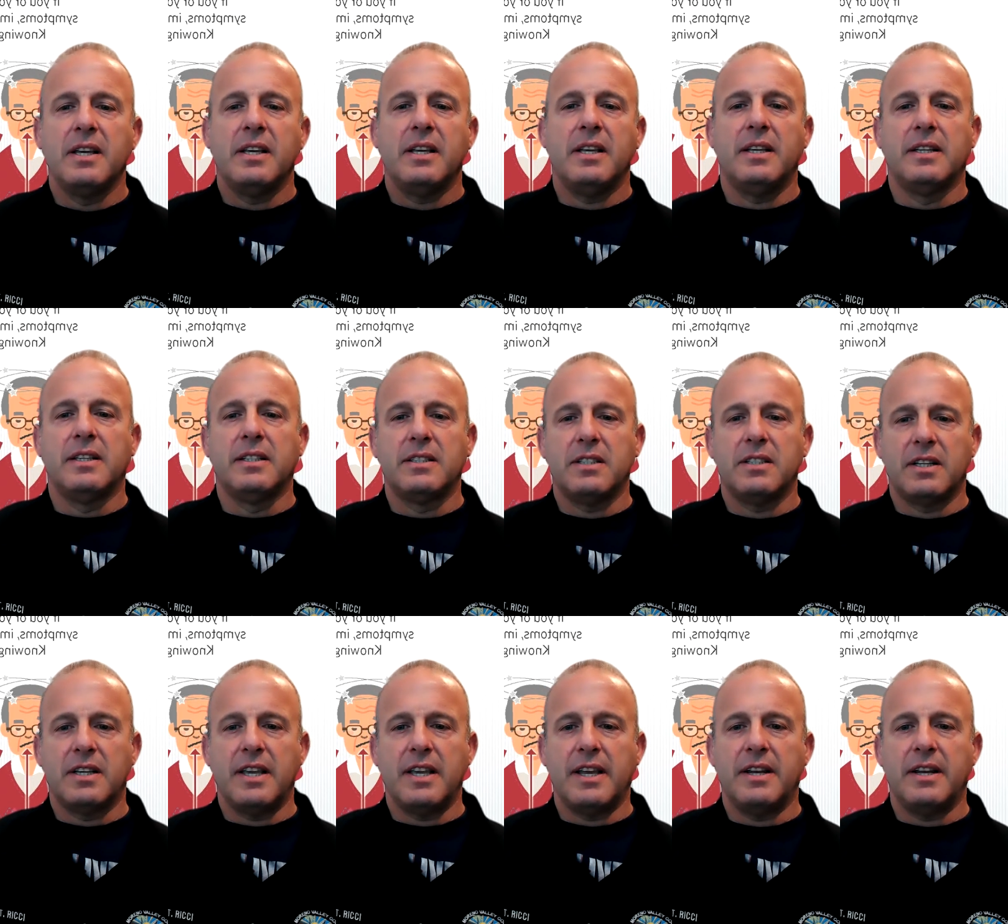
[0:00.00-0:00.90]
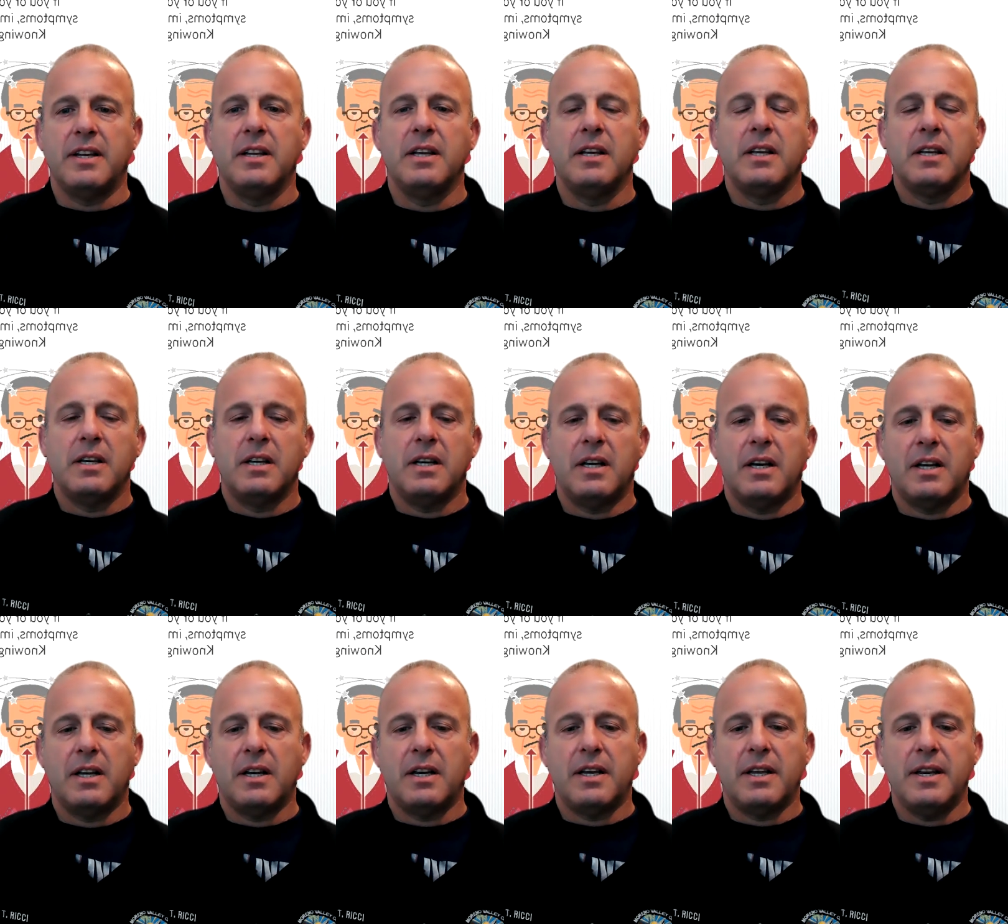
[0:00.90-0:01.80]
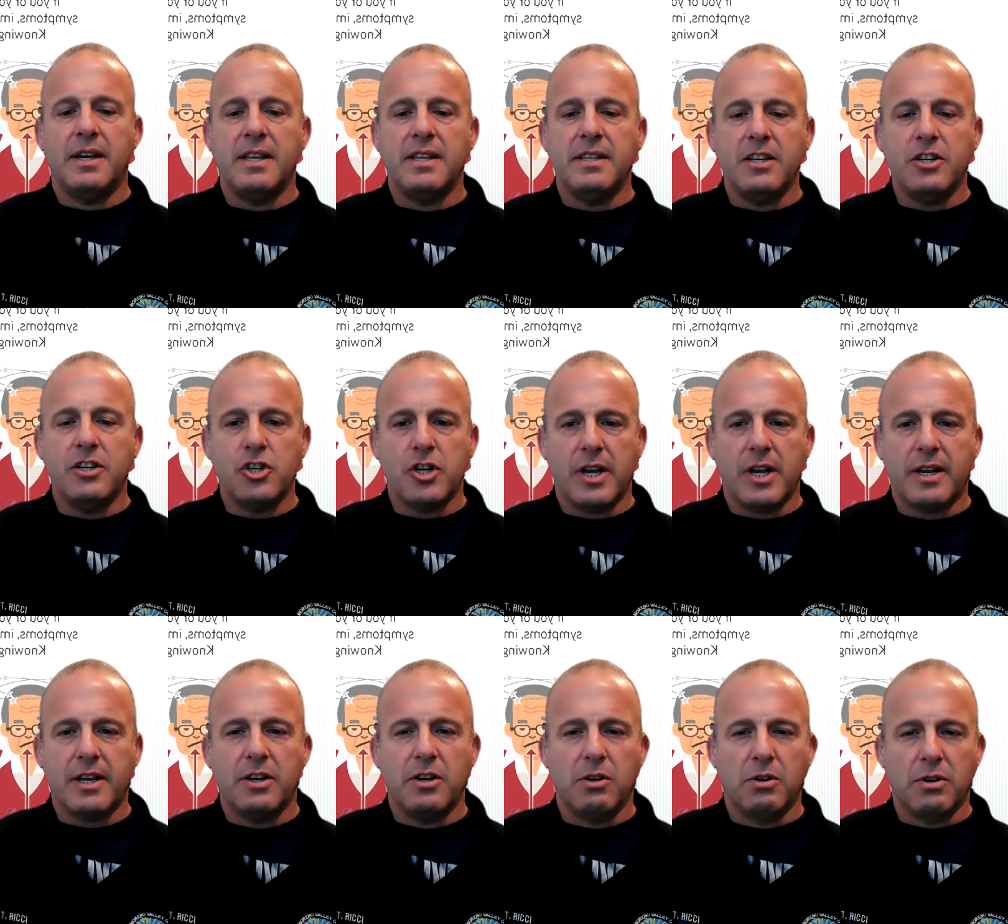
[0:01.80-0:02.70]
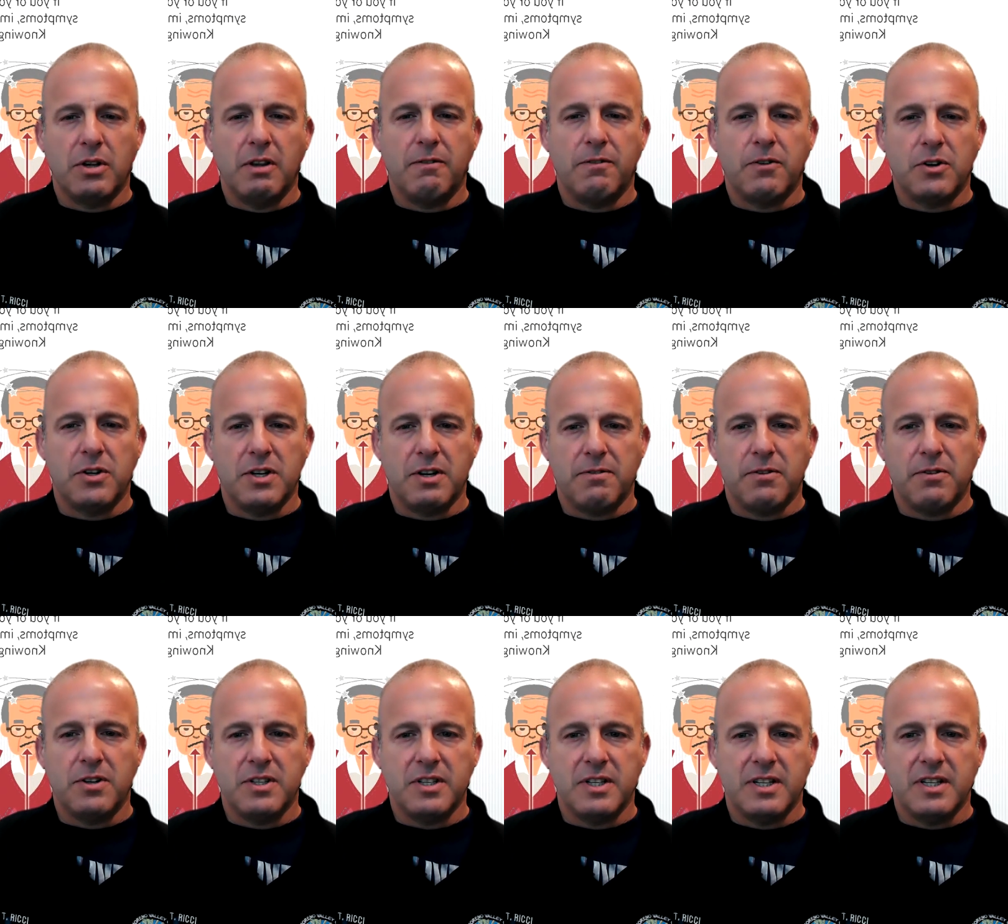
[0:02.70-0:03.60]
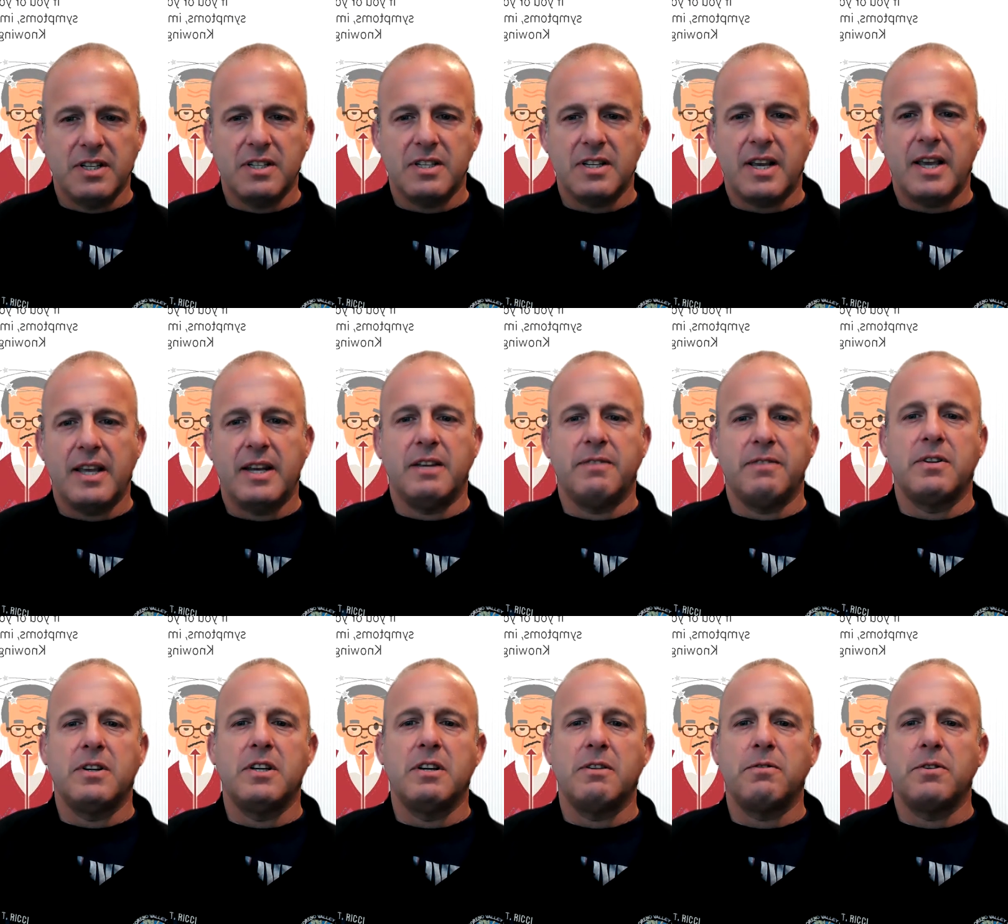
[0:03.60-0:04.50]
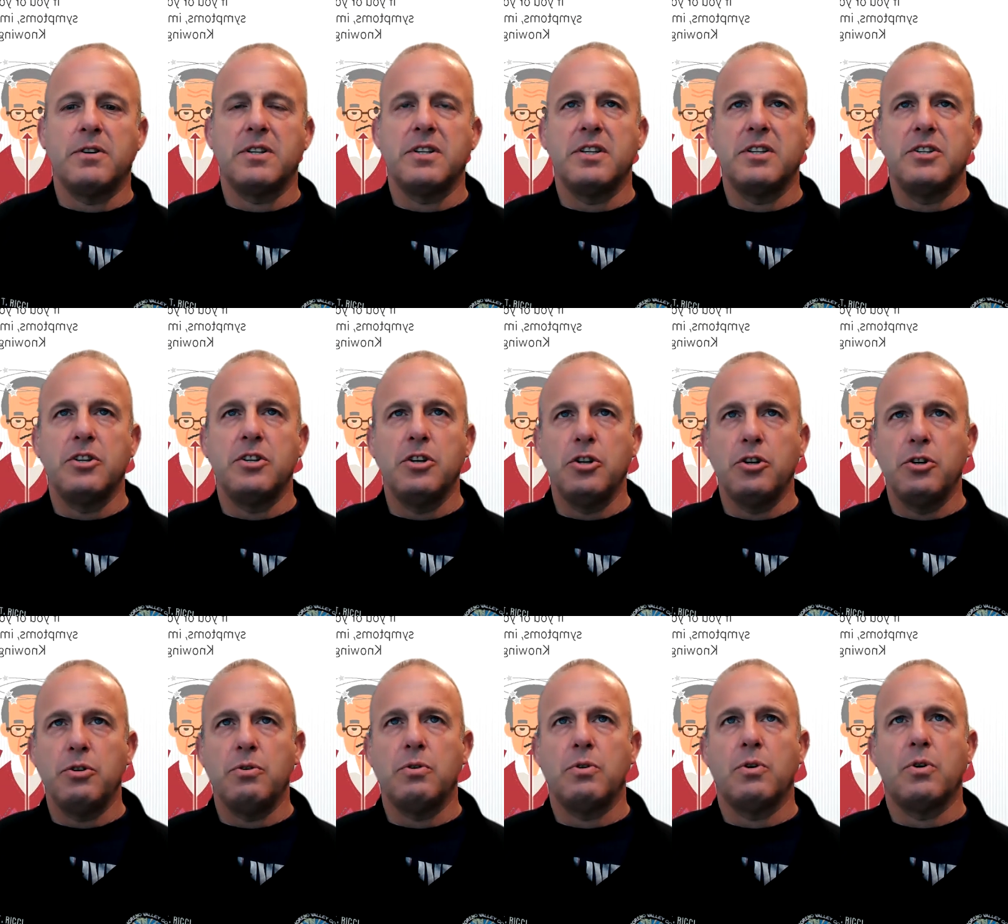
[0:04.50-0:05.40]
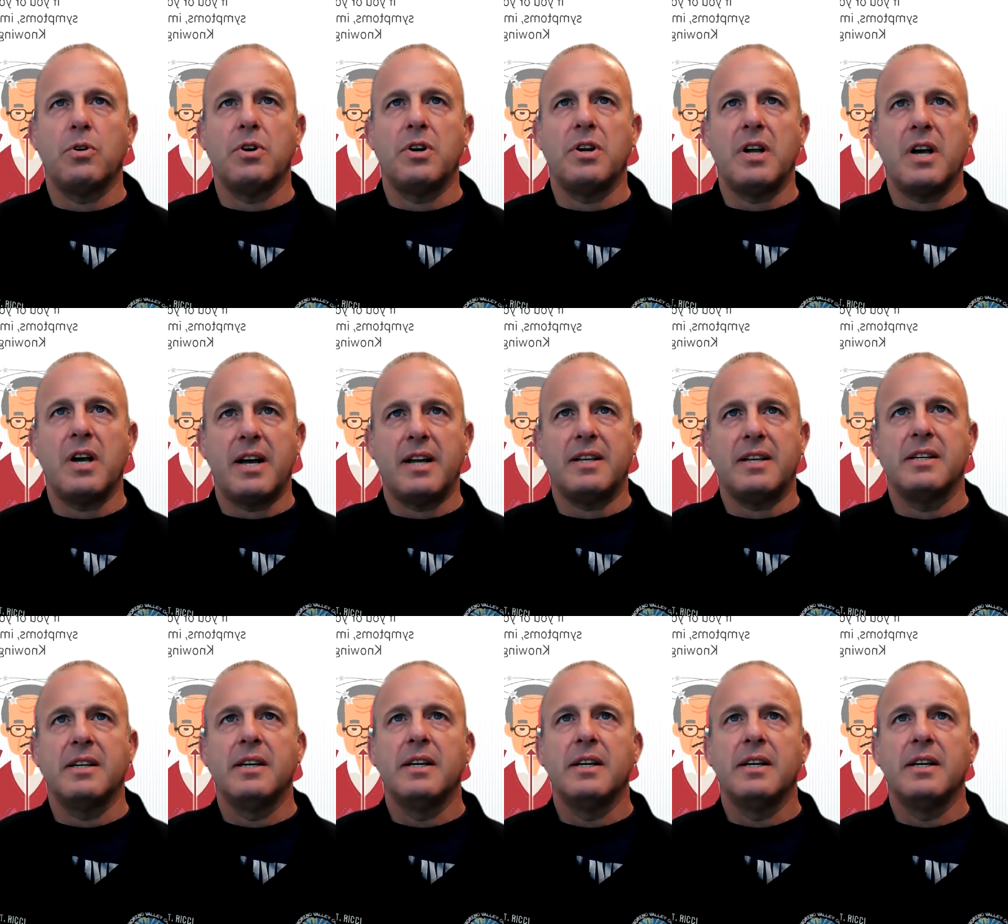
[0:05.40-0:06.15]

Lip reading: is again an easy check, and you're looking for differences and if the difference is new or not.